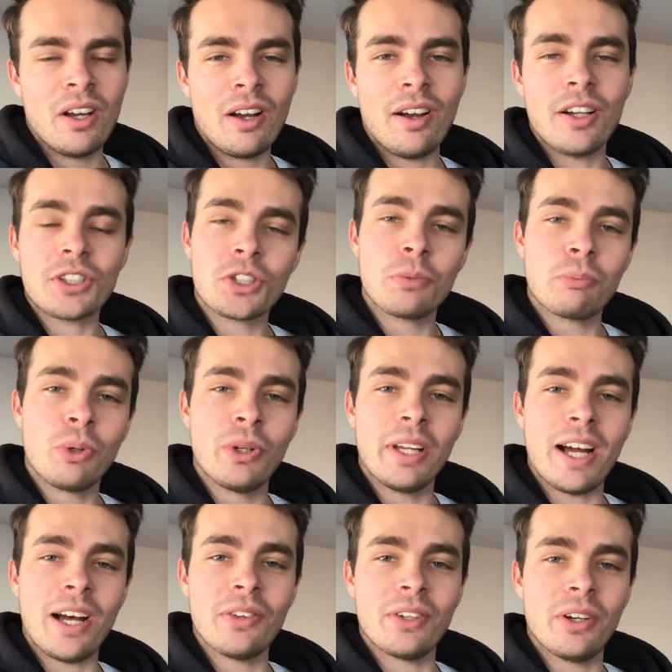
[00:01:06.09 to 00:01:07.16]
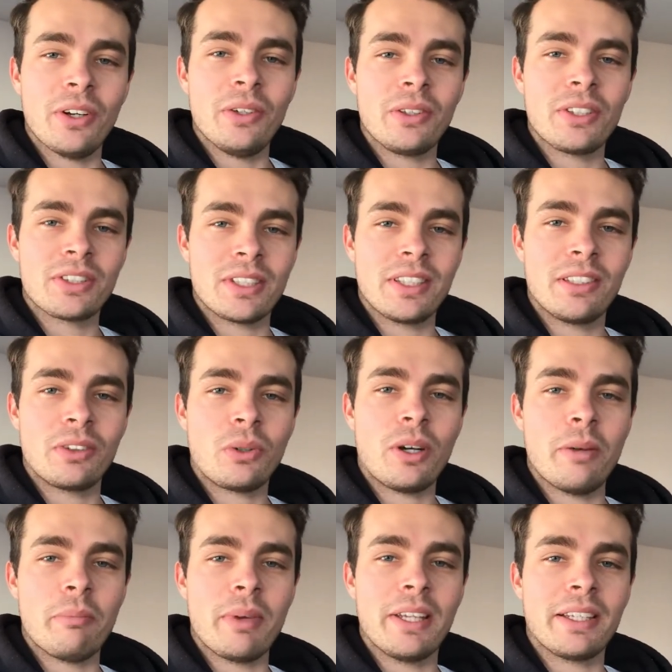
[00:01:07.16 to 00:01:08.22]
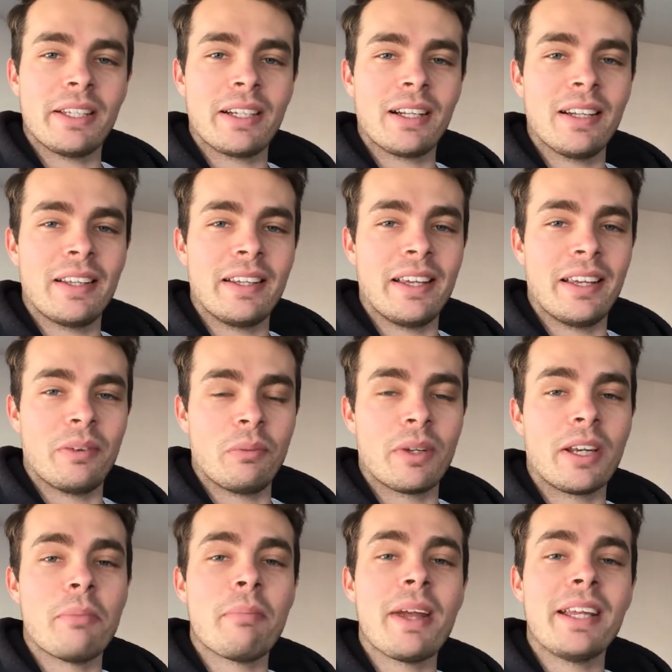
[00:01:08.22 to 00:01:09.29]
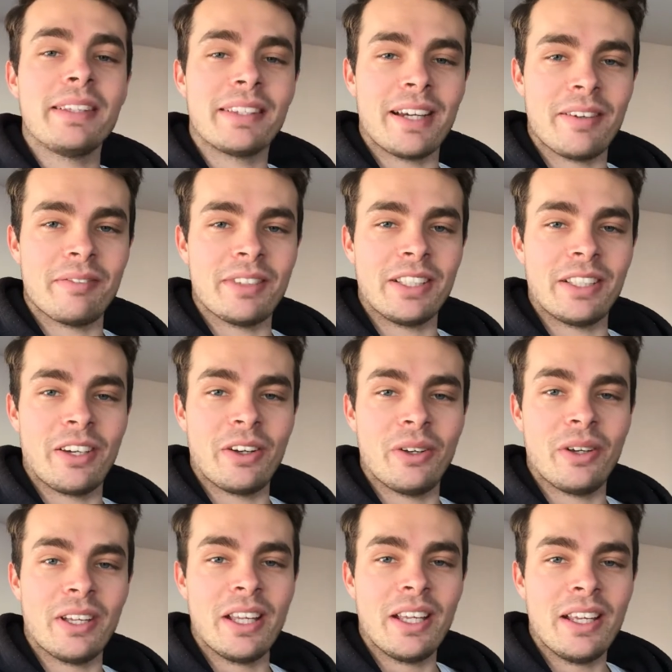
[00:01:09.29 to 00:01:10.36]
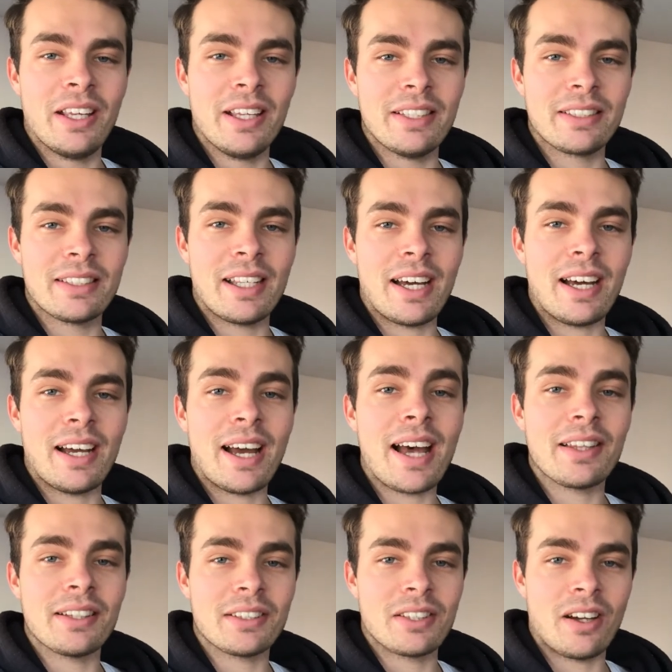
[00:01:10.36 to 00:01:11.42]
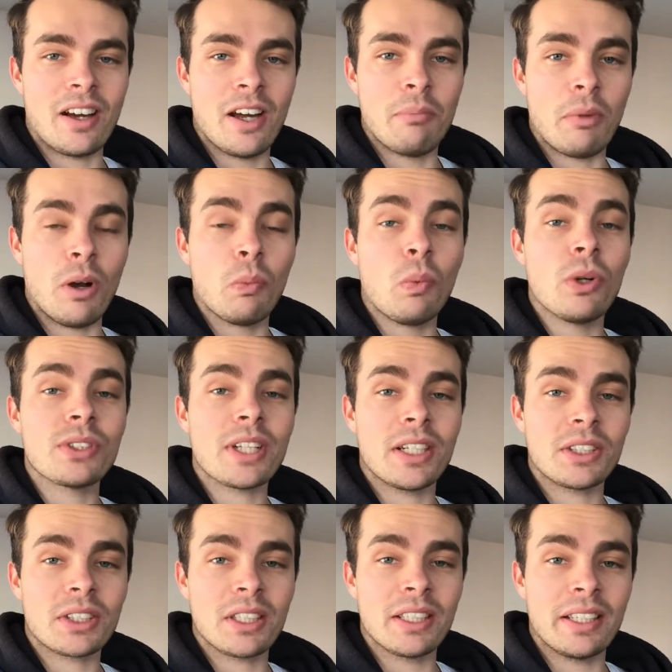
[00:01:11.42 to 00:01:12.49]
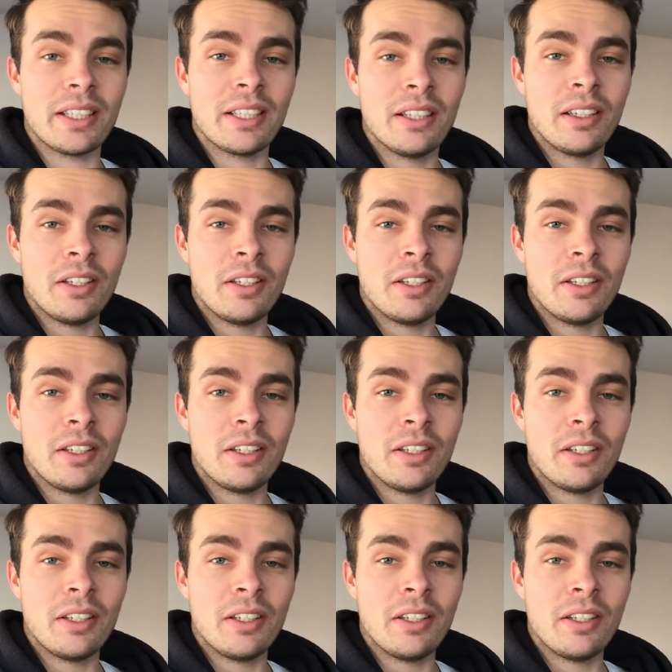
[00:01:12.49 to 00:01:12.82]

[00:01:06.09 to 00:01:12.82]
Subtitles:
I should point out though, because I didn't quite make it clear when I made that video, is that at the time I was actually,